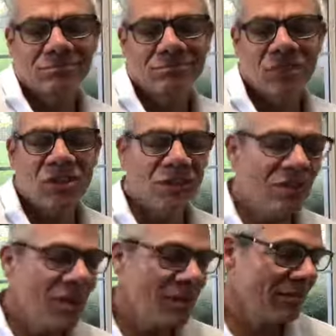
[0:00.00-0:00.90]
Just a
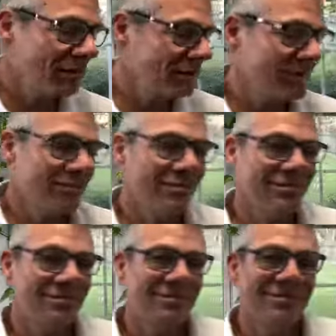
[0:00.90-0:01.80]
thought.
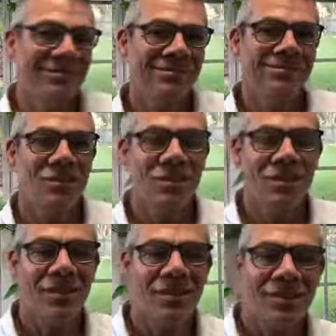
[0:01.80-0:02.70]
Just a
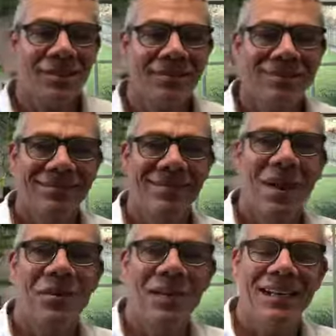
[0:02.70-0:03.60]
thought.
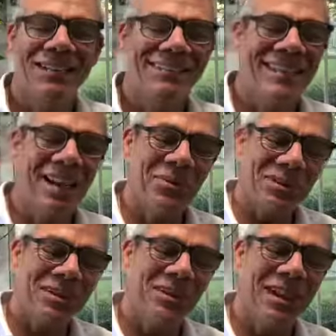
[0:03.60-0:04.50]
All right. I will
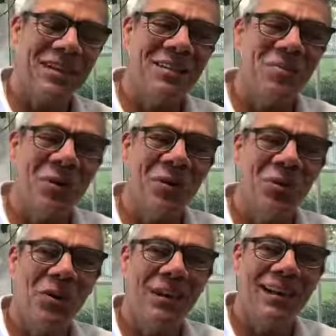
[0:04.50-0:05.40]
see you guys tomorrow
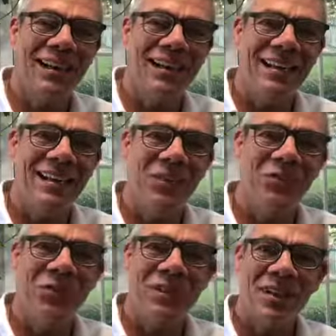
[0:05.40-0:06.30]
morning at eight A M
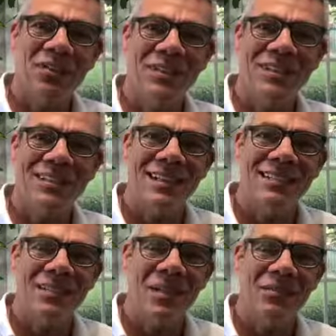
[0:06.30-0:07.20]
for another Success
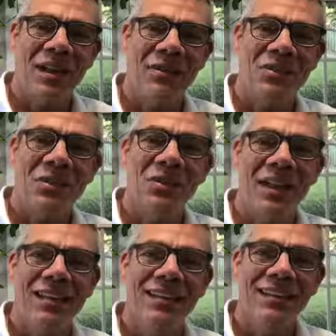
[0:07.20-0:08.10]
Life Live. Till
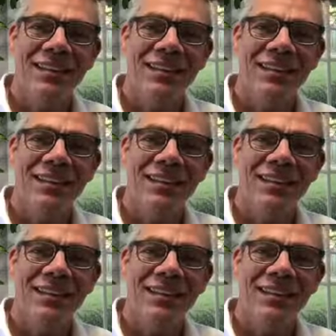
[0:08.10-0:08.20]
then,